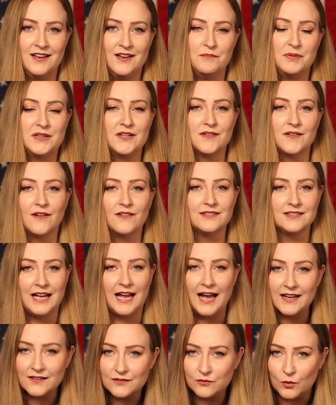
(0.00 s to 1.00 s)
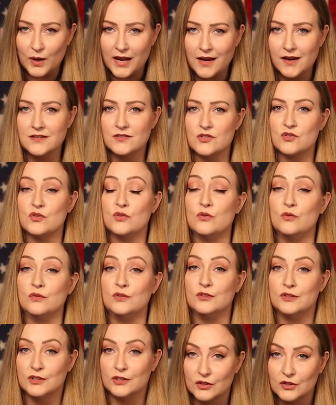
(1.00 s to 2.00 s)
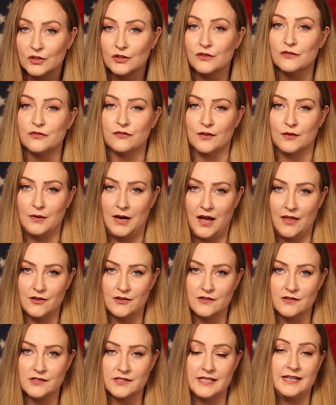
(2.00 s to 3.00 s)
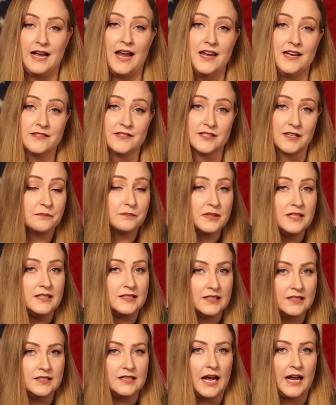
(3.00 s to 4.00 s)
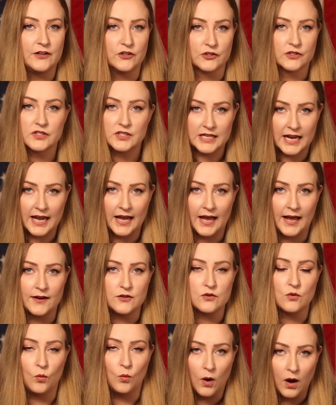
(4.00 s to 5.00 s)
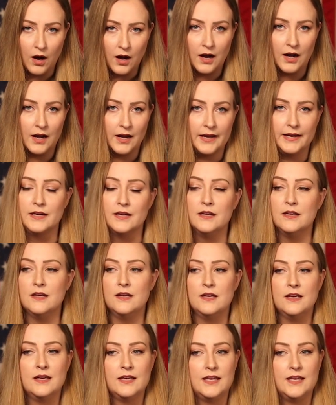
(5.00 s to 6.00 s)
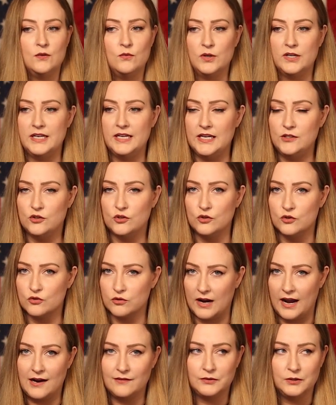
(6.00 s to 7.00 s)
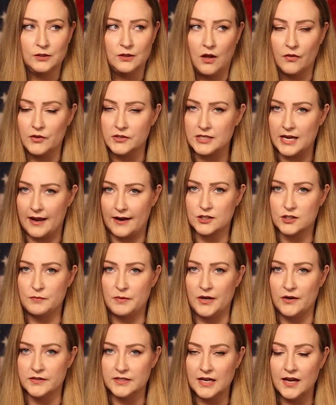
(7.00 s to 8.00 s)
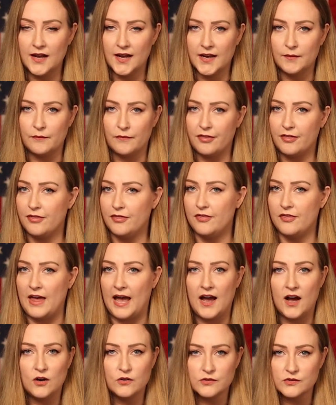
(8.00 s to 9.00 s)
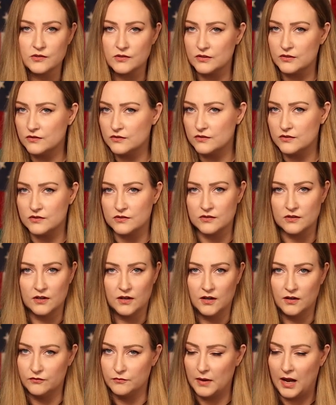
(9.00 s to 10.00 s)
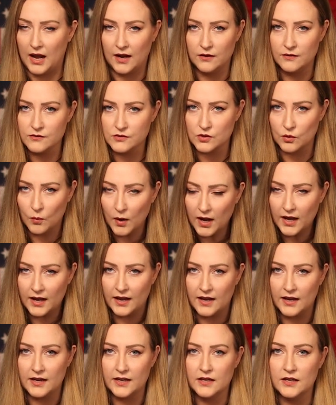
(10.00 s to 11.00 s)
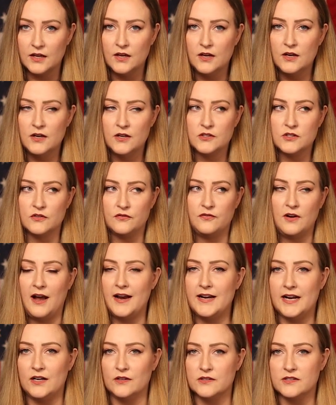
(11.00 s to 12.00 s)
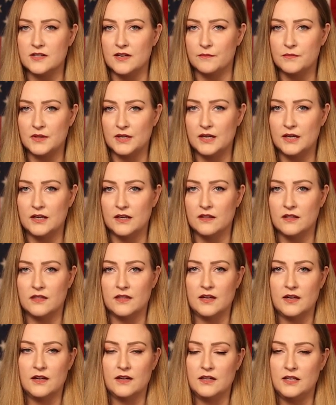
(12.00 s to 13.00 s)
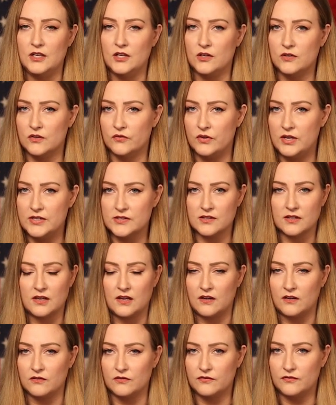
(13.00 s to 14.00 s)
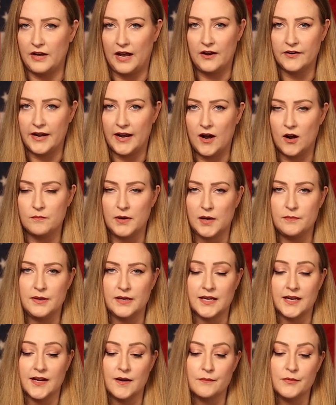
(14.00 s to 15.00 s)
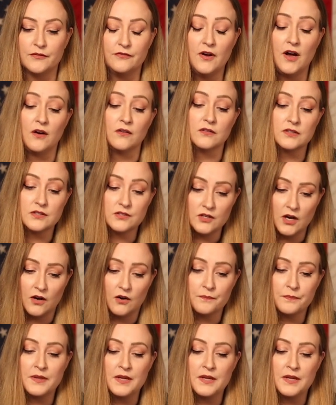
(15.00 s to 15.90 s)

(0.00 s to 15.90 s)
but there are a lot of ways to learn from others. And I simply didn't understand why he would need to travel on the taxpayer dime thousands of miles away to find out something that he could have easily found out by picking up the phone. So